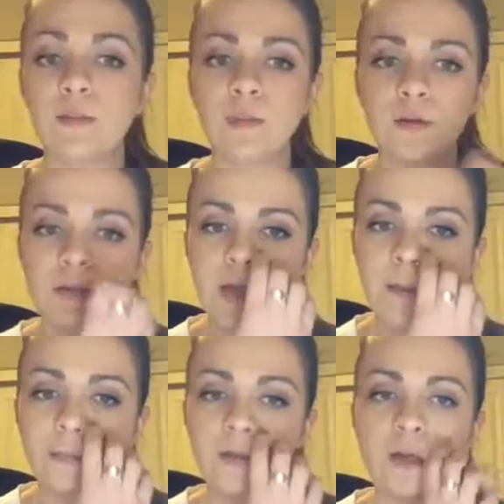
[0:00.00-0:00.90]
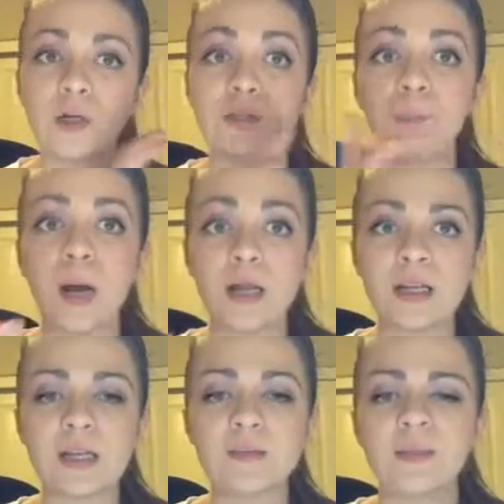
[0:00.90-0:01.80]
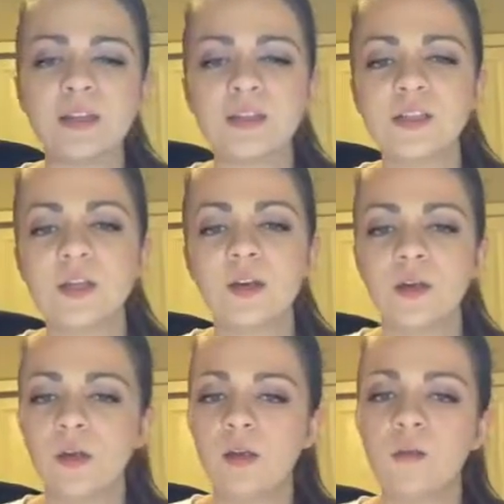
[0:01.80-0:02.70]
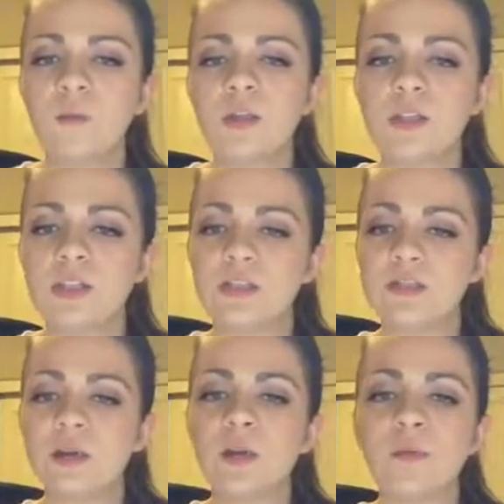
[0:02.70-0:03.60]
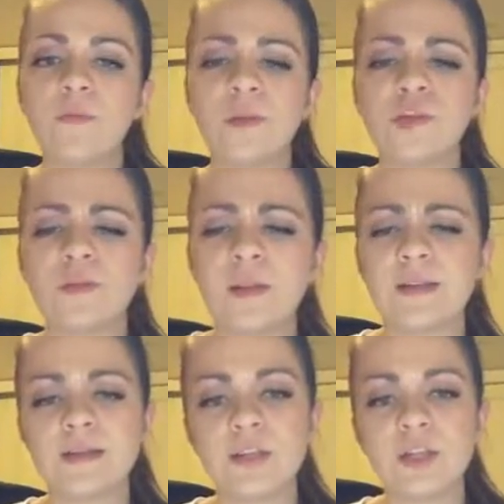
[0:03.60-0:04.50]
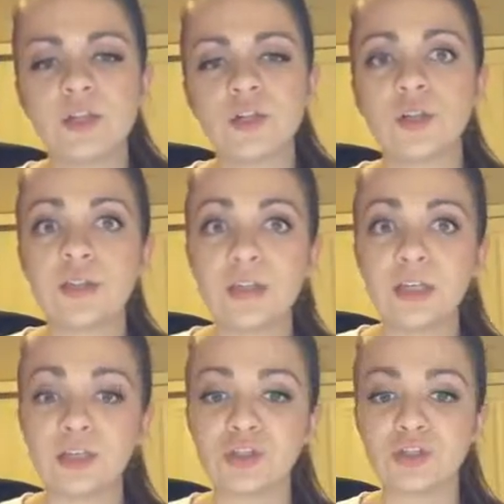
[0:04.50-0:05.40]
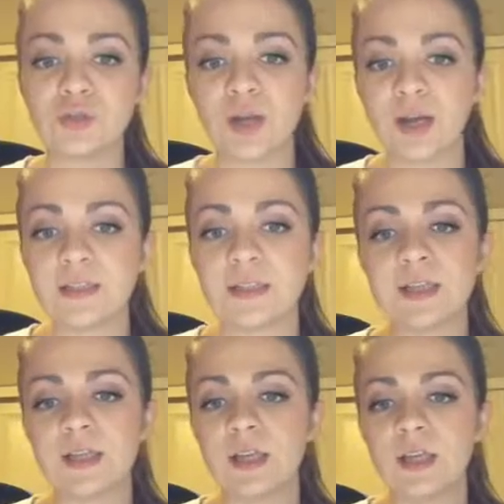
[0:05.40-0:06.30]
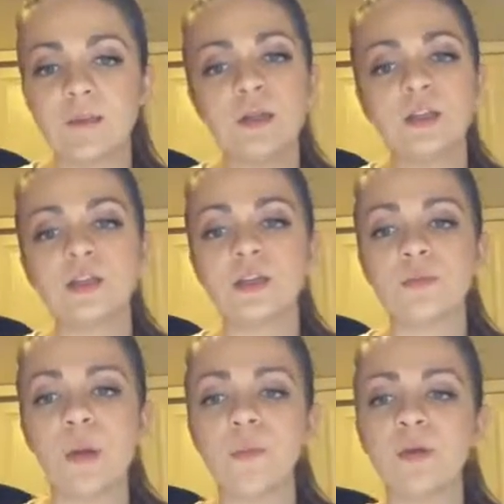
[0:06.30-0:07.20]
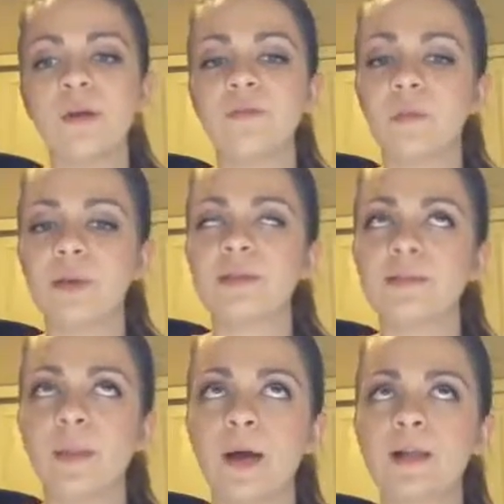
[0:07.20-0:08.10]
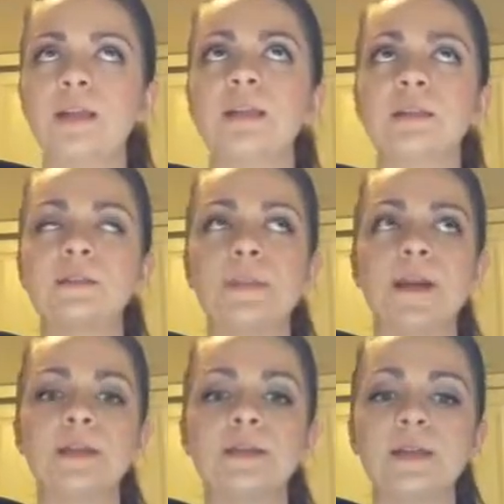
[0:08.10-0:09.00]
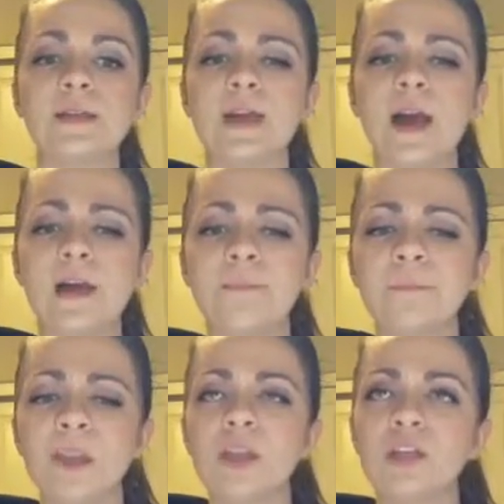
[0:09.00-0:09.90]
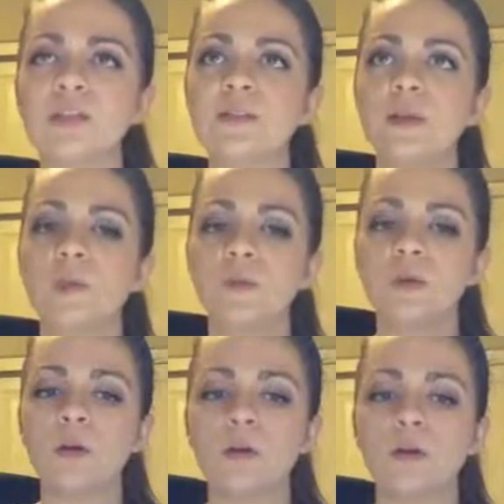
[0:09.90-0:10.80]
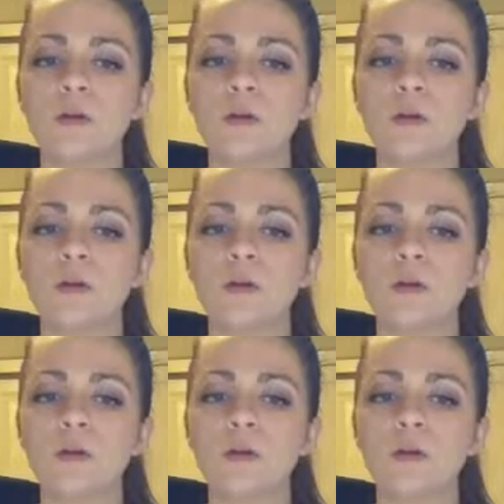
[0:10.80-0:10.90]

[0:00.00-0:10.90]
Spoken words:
the 3rd chapter called body image, which is referred to as the internally constructed image and memory of one's body in space and time. So